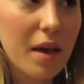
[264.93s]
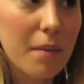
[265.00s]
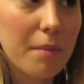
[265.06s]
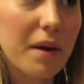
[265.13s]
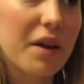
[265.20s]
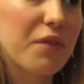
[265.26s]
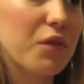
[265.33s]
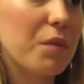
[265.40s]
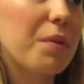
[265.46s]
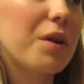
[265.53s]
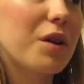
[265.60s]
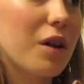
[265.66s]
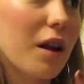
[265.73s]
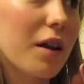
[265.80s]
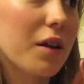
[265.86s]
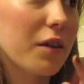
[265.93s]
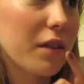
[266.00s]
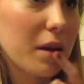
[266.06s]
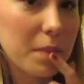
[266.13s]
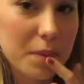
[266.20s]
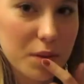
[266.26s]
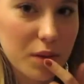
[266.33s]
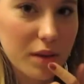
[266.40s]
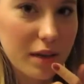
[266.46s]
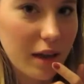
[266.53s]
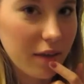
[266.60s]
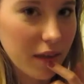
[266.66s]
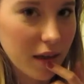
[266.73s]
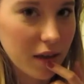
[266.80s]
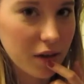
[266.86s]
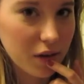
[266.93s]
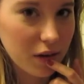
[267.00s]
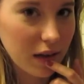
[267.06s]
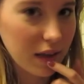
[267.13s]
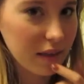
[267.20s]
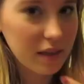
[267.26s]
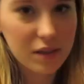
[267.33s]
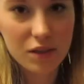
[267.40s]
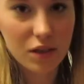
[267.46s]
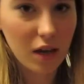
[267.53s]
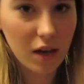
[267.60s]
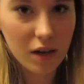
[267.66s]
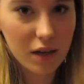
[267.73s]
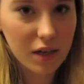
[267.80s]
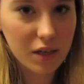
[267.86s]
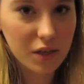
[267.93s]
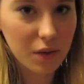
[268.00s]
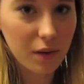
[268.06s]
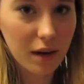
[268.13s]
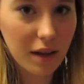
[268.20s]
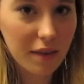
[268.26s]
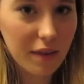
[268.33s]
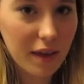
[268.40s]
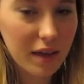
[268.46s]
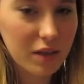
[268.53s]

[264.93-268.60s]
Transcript: But if you put it on your lips with nothing underneath, it's not going to do anything.